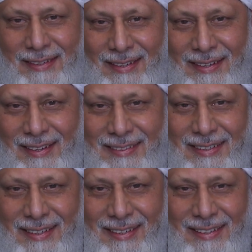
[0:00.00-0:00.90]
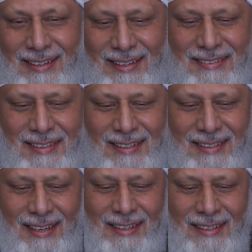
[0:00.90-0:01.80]
Jesus. Achha. Achha.
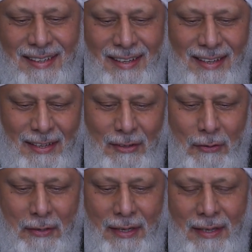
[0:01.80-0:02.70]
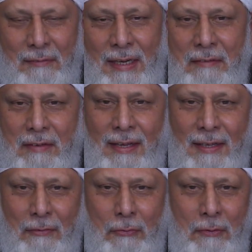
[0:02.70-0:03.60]
Then Okay. Anyway,
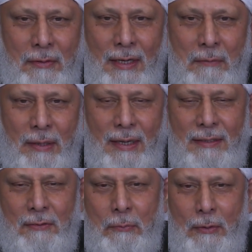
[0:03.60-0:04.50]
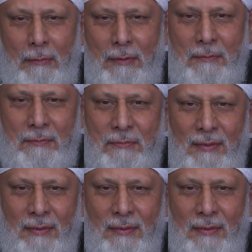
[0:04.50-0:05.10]
if you get married, no problem.